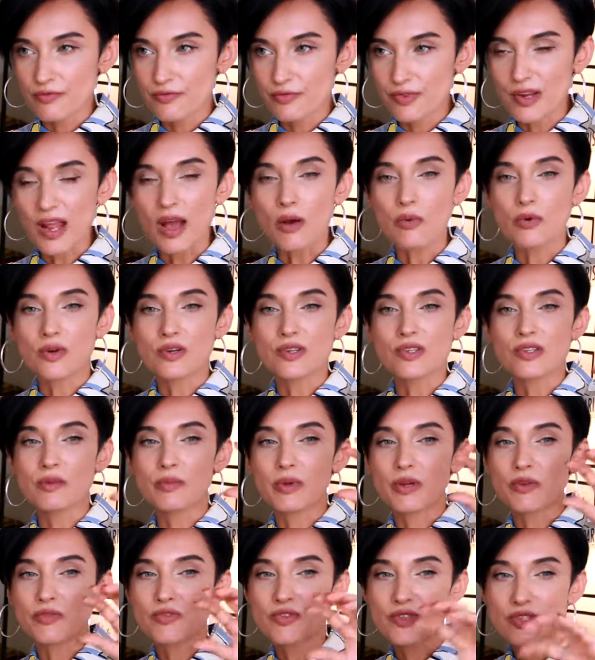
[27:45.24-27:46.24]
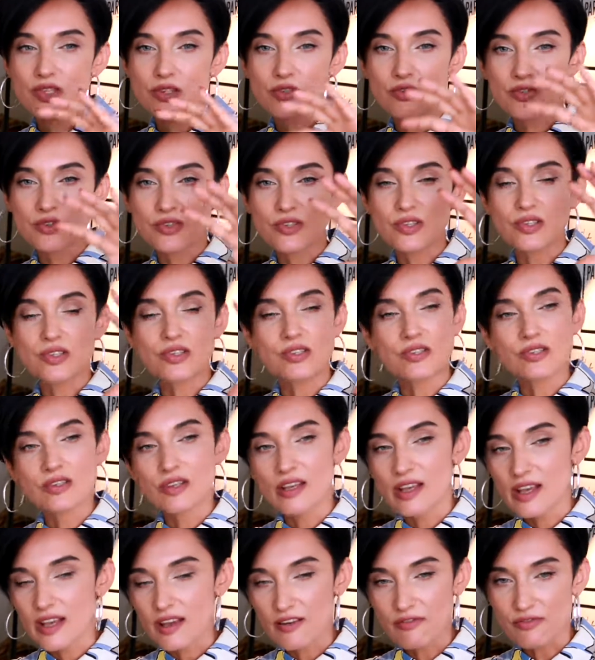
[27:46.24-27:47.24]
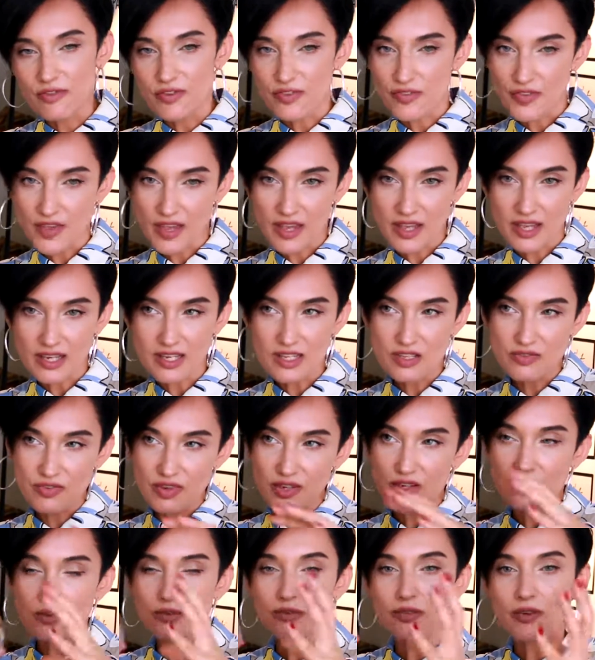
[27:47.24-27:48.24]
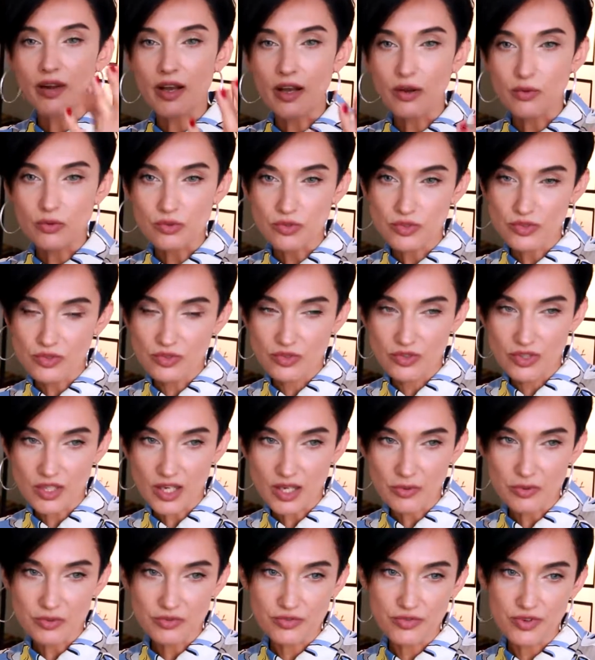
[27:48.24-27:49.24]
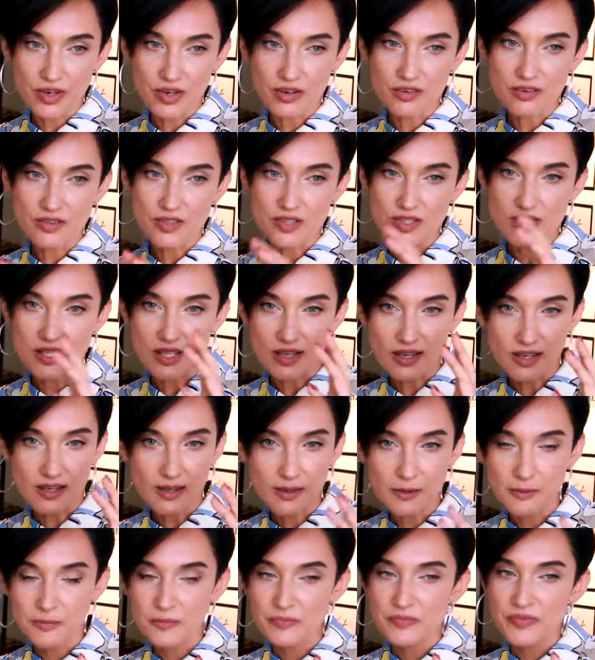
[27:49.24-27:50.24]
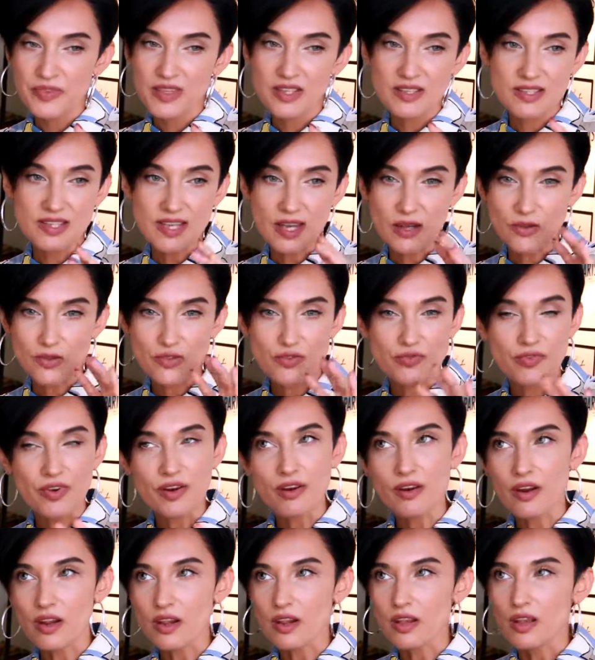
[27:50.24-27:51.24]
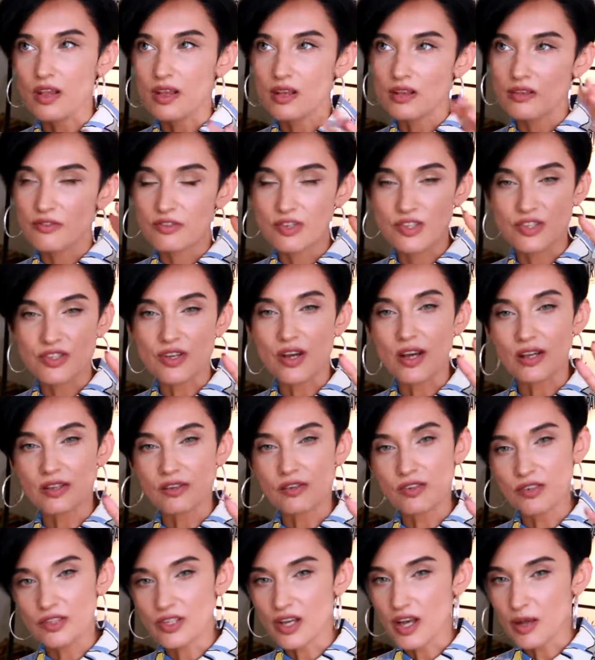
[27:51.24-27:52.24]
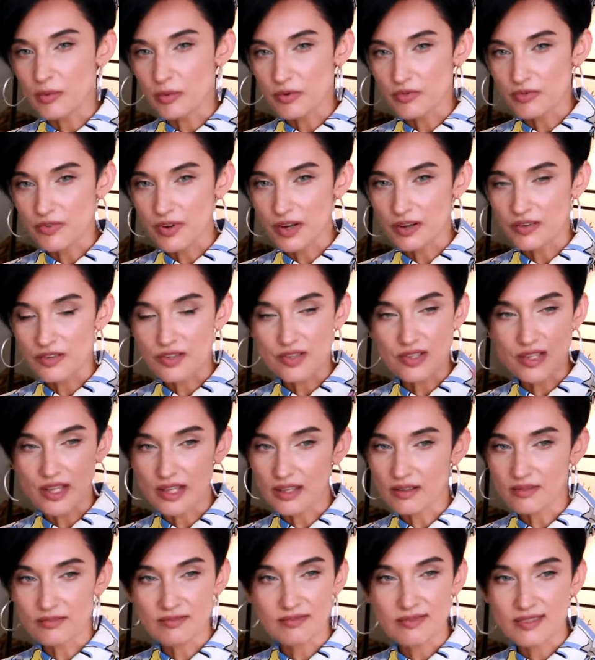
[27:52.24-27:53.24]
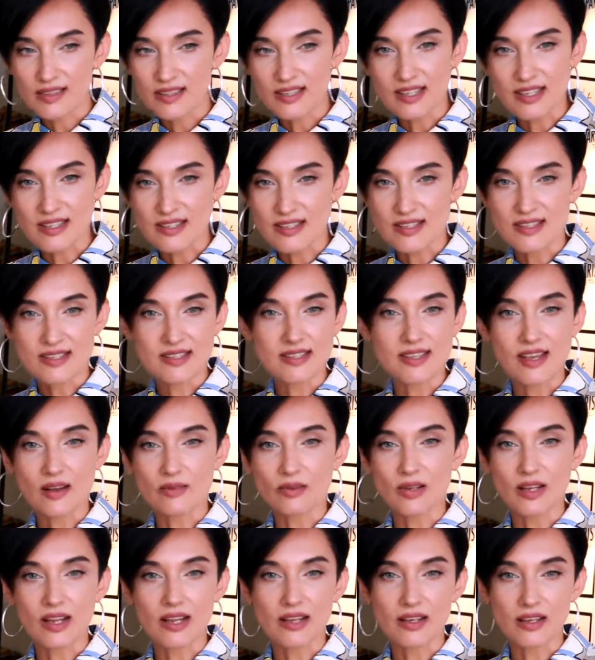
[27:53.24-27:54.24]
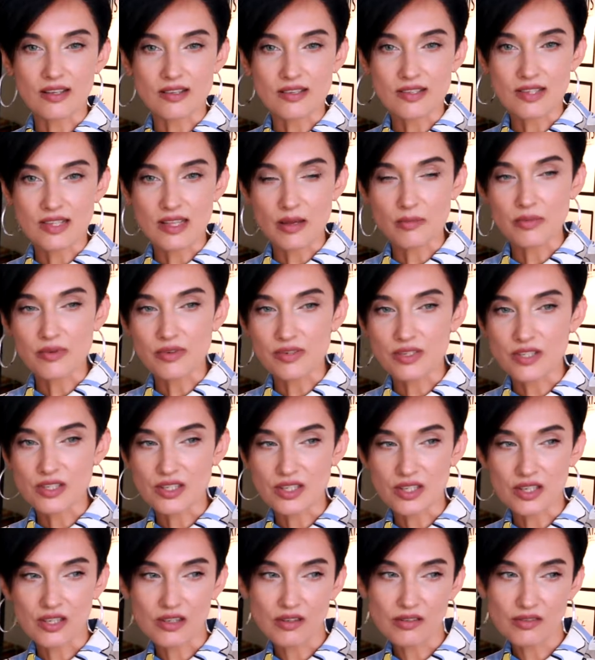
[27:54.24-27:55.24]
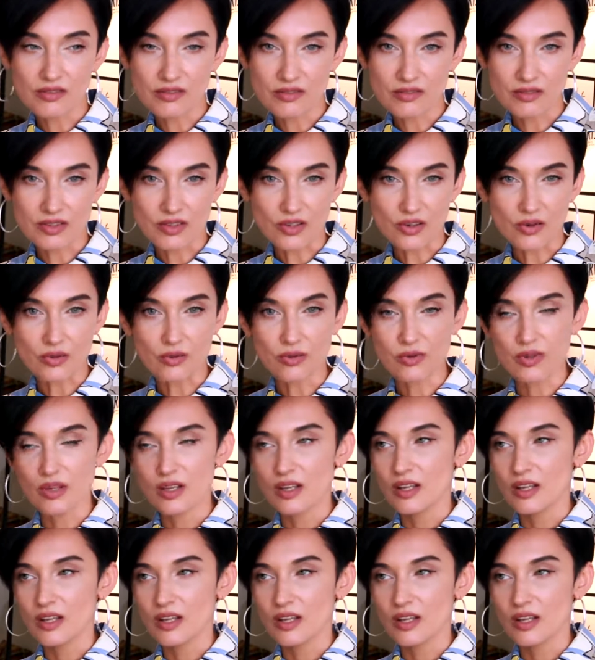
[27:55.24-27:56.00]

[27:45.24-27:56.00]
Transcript: flowers, a bit of citruses, everything. And it's very round type of fragrance, like sounds very designer type of fragrance. Like it doesn't sound like a celebrity, you know,